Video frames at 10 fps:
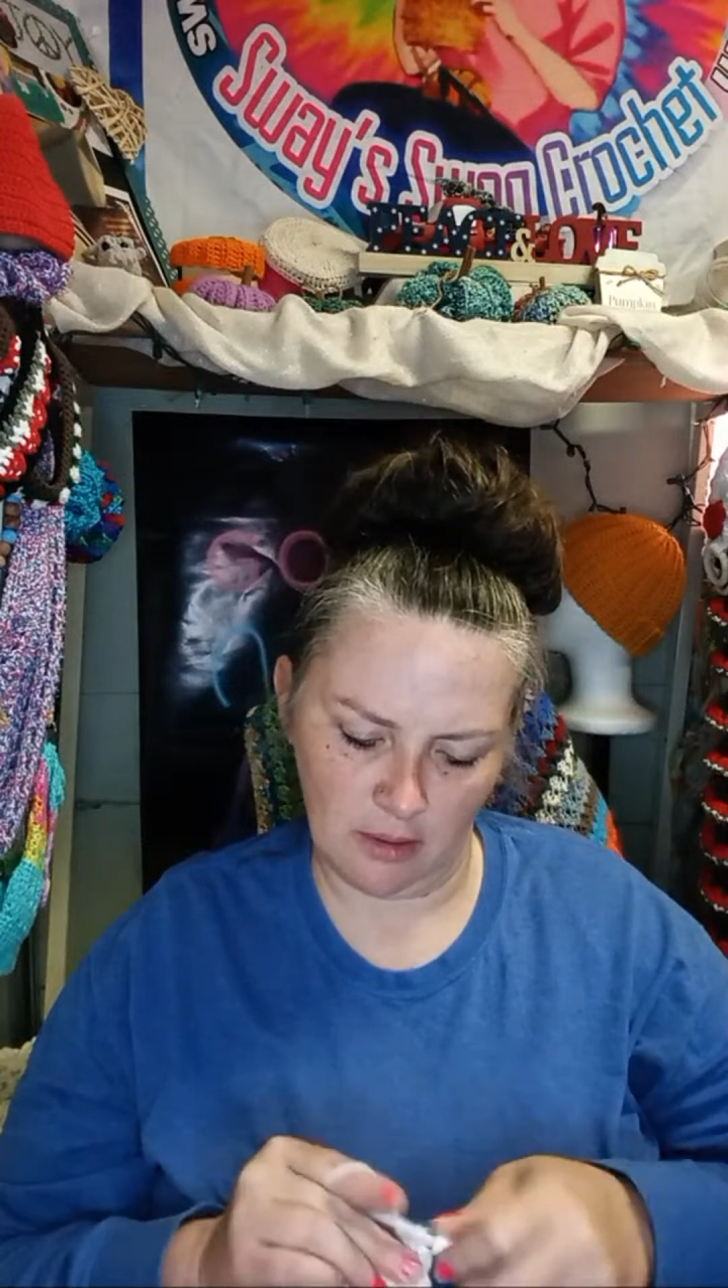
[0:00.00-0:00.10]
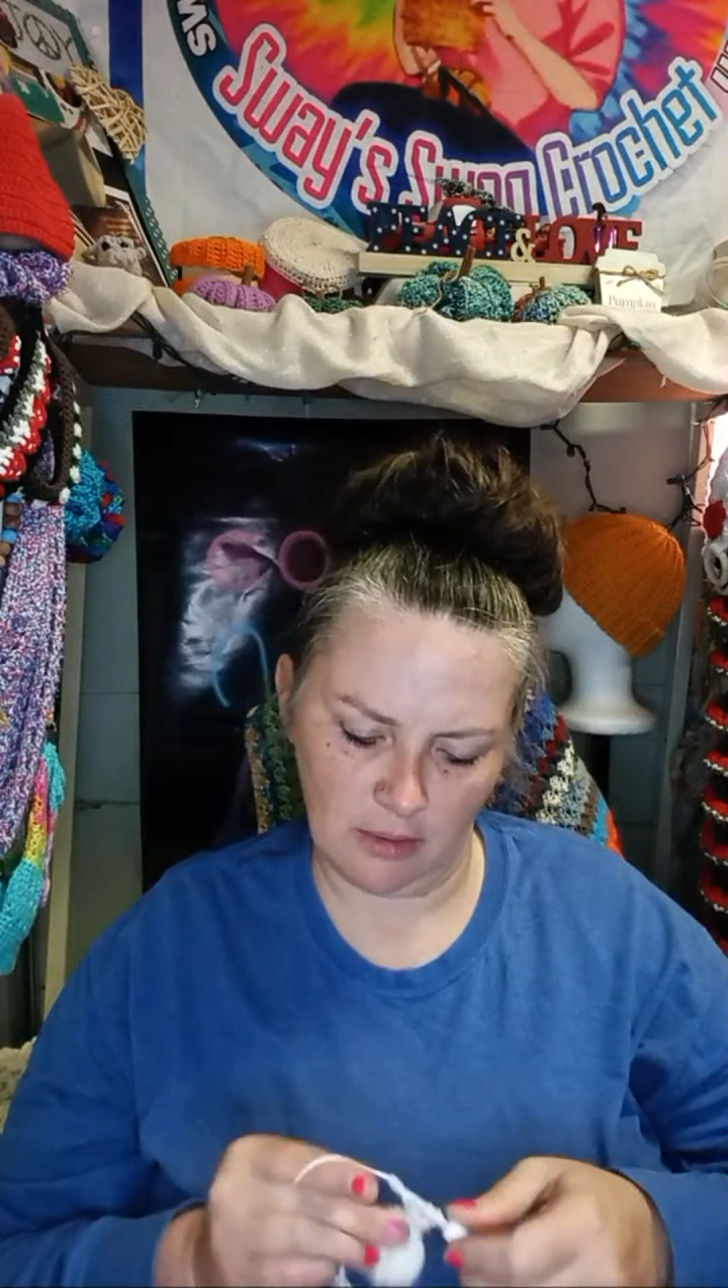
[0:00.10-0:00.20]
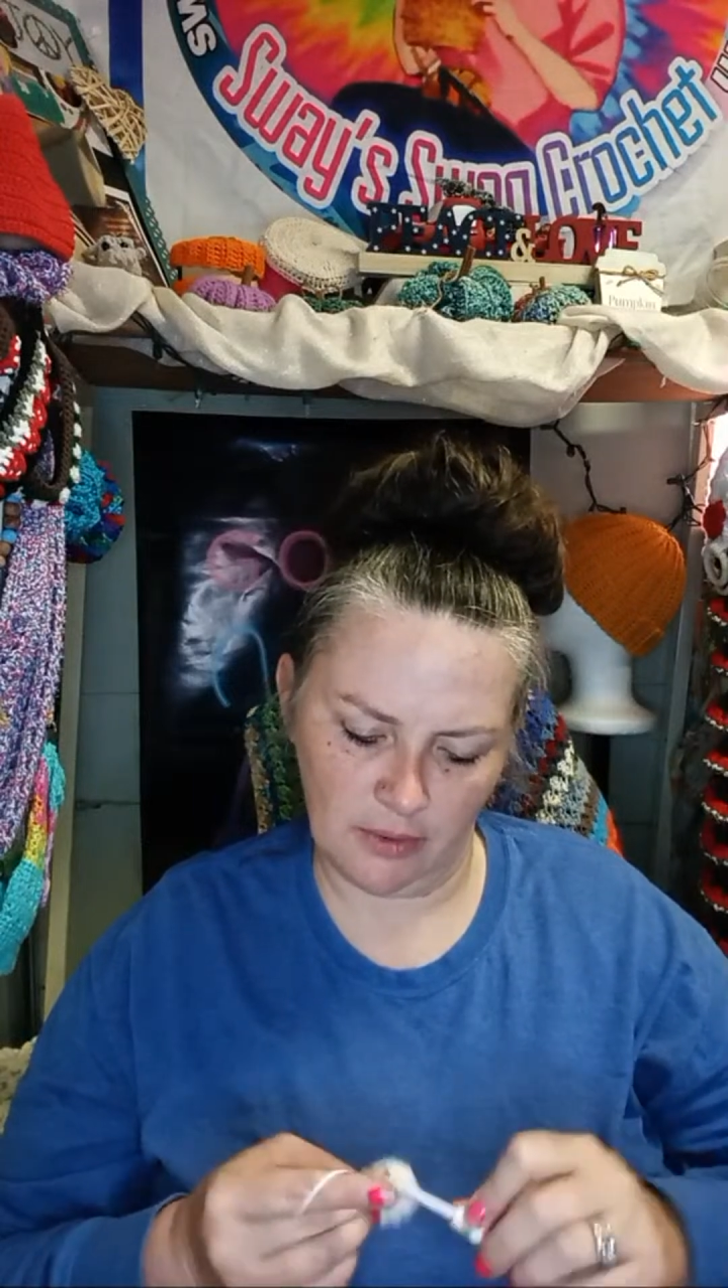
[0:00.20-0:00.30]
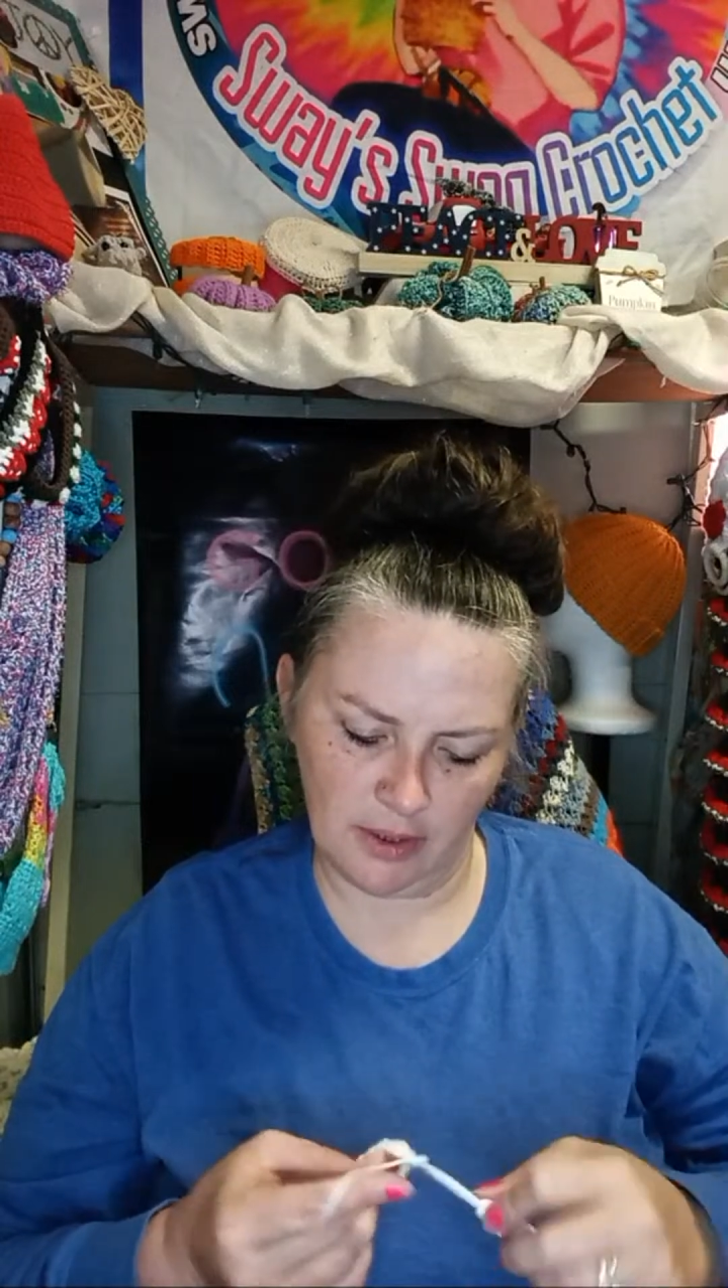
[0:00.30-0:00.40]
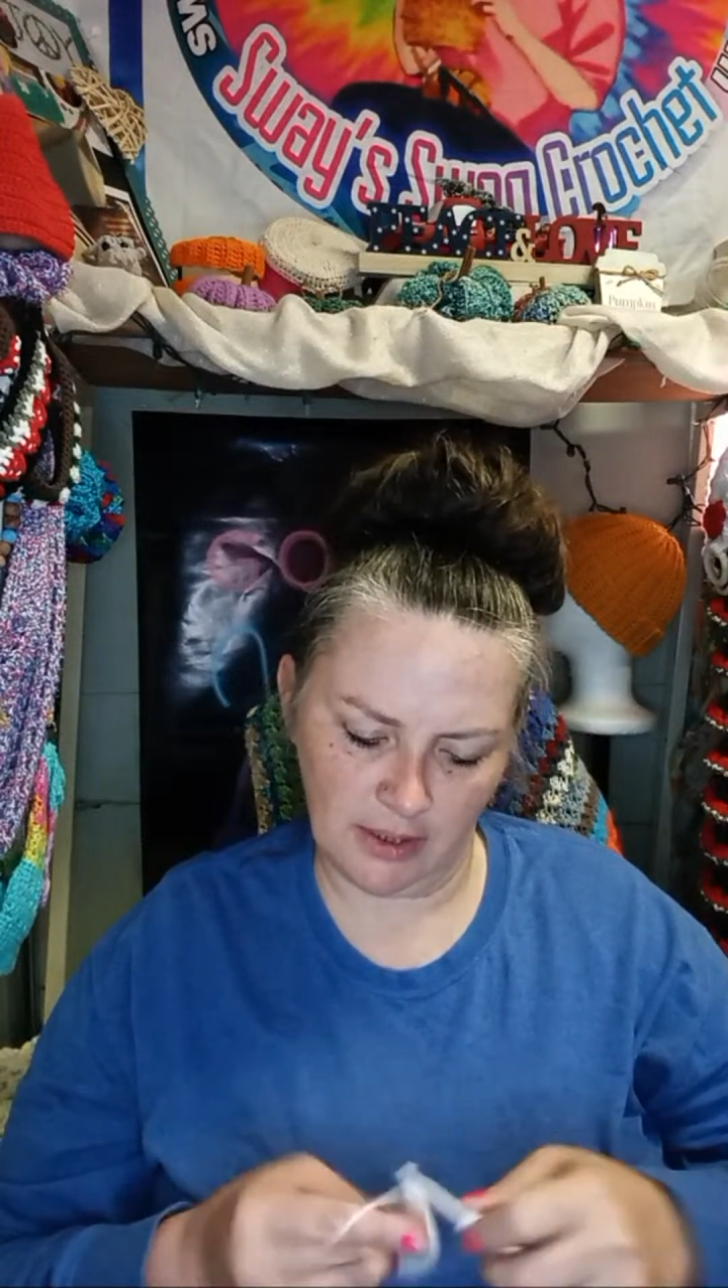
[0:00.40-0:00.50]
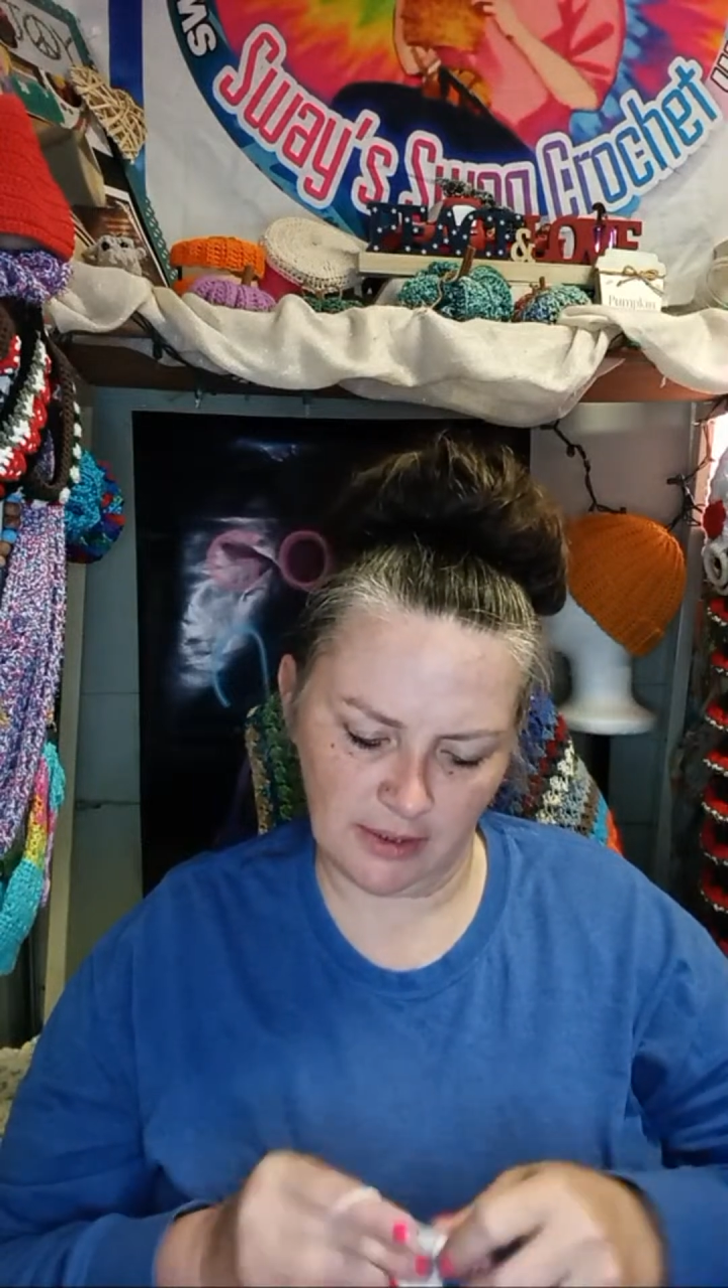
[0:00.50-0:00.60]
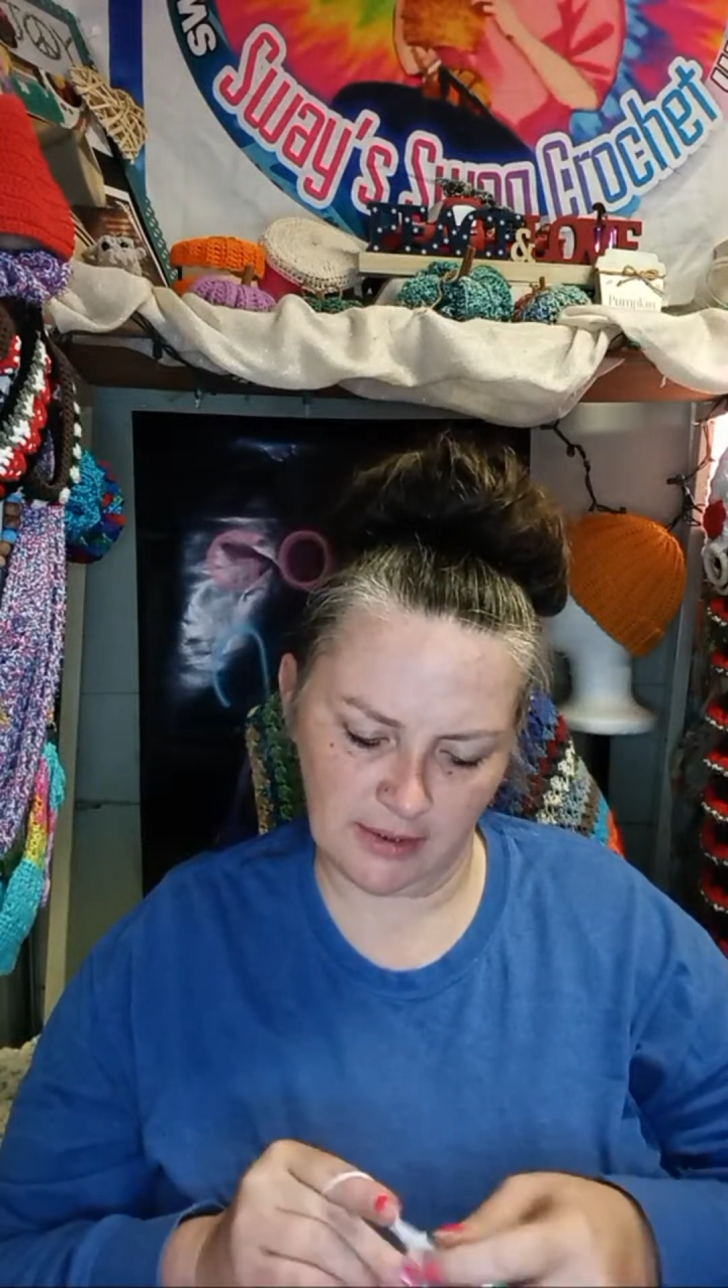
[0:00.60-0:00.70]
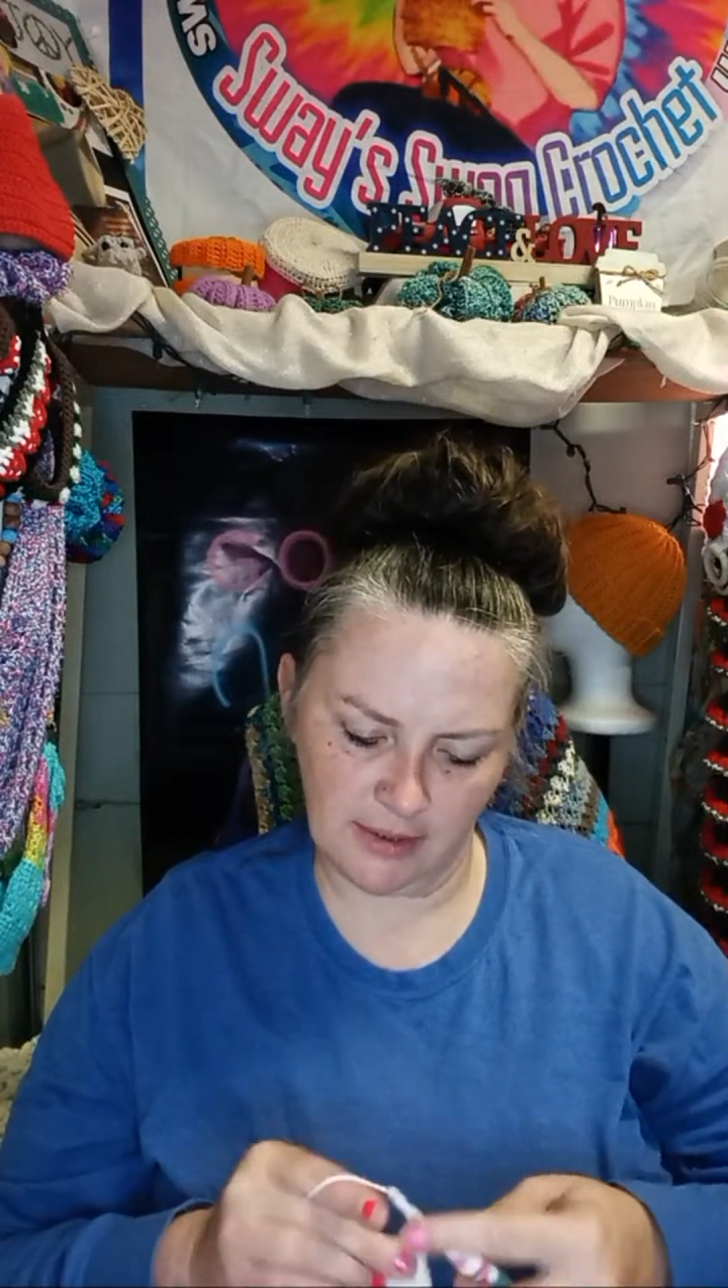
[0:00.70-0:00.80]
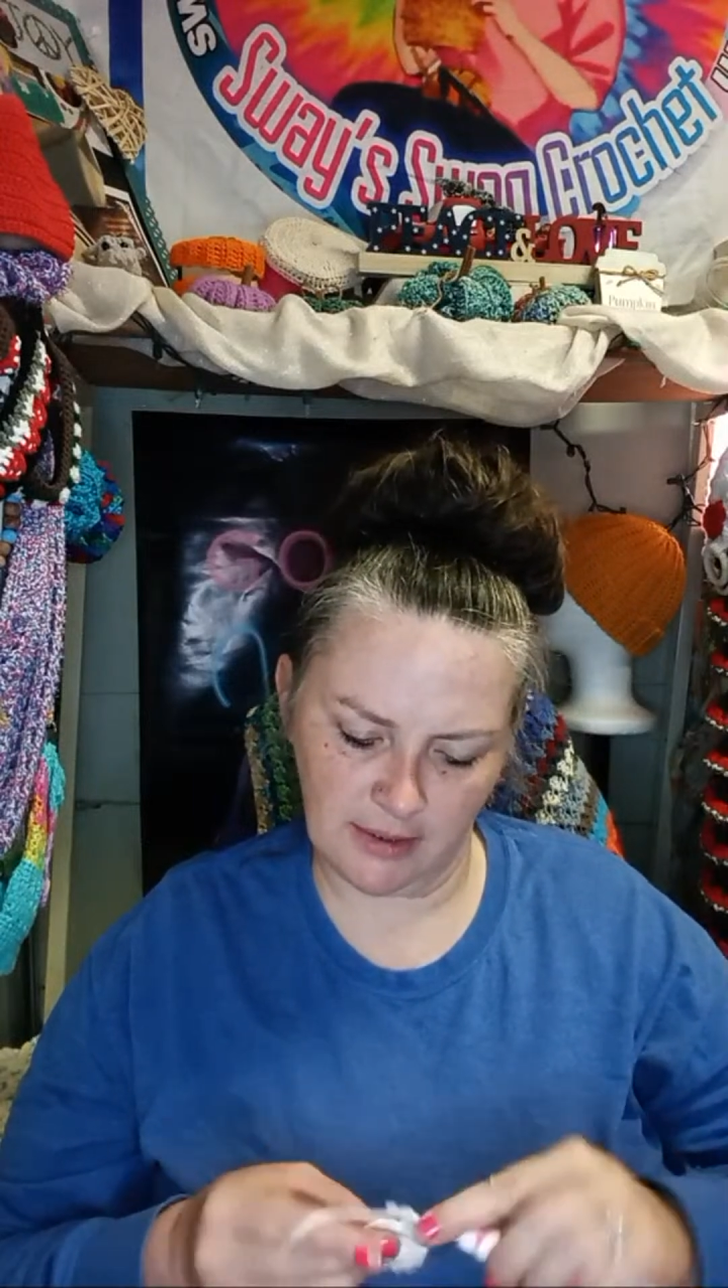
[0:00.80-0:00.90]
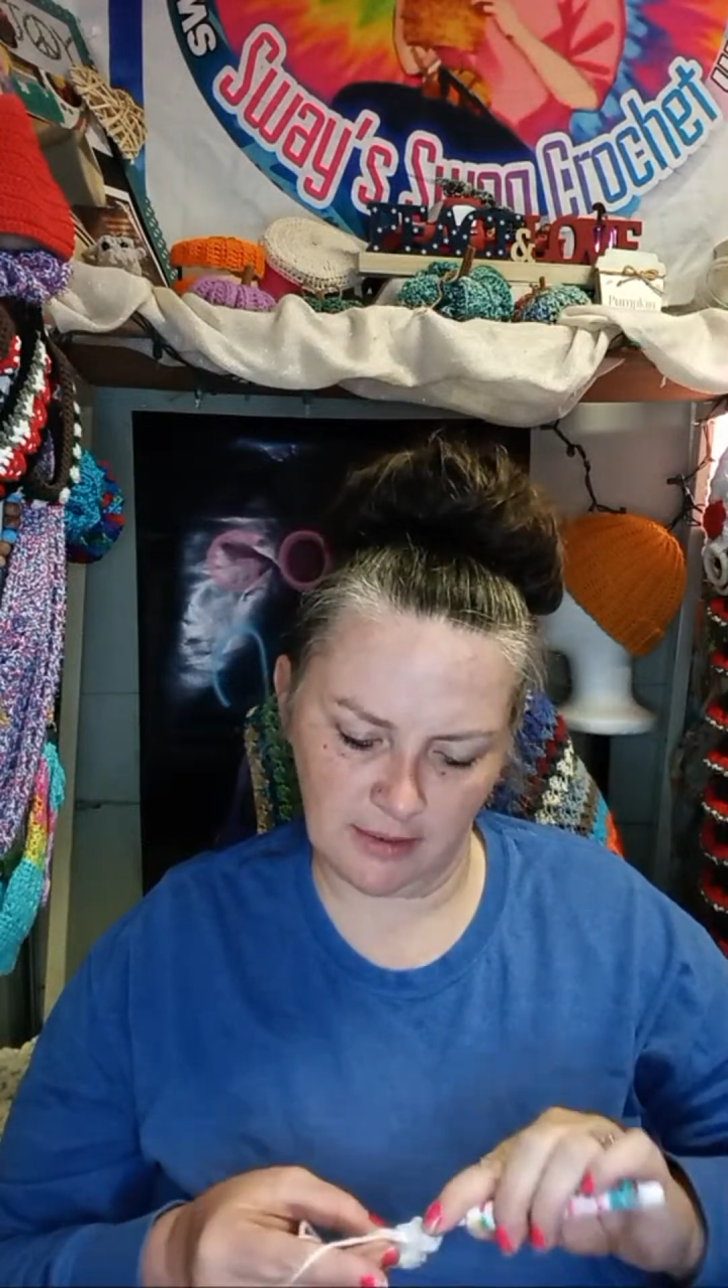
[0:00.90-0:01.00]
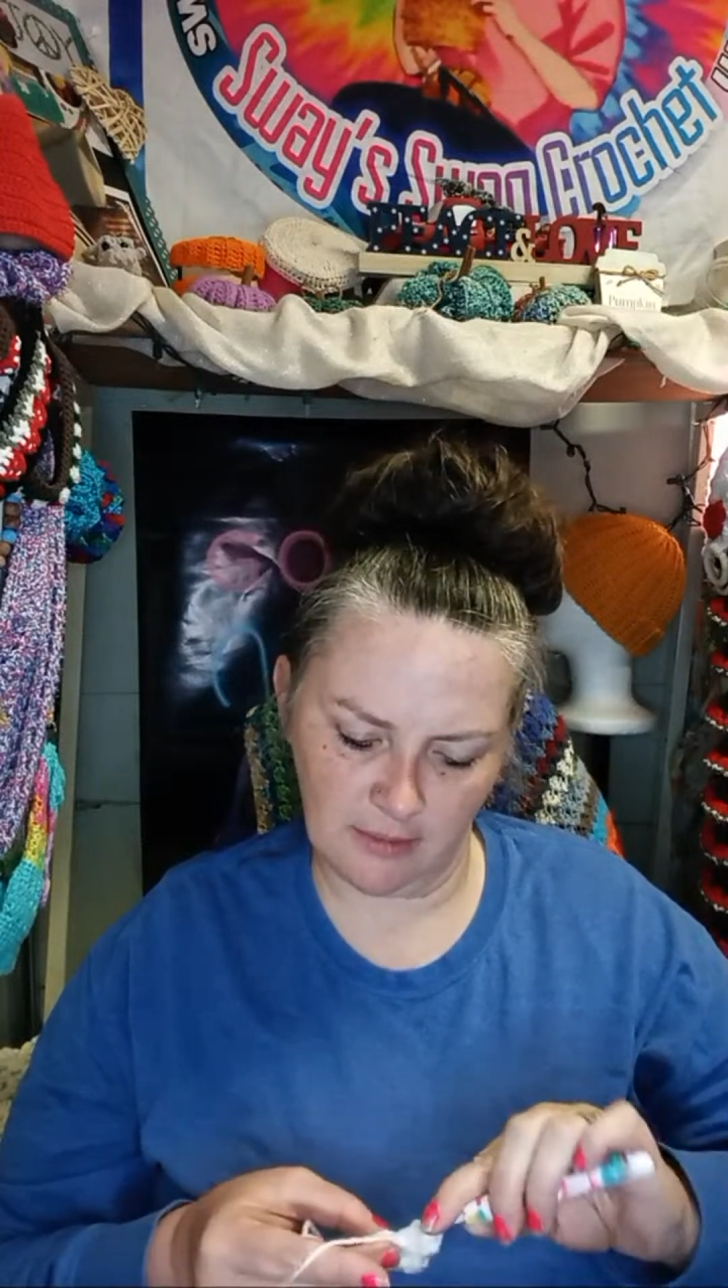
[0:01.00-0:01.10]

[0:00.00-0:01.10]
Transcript: the next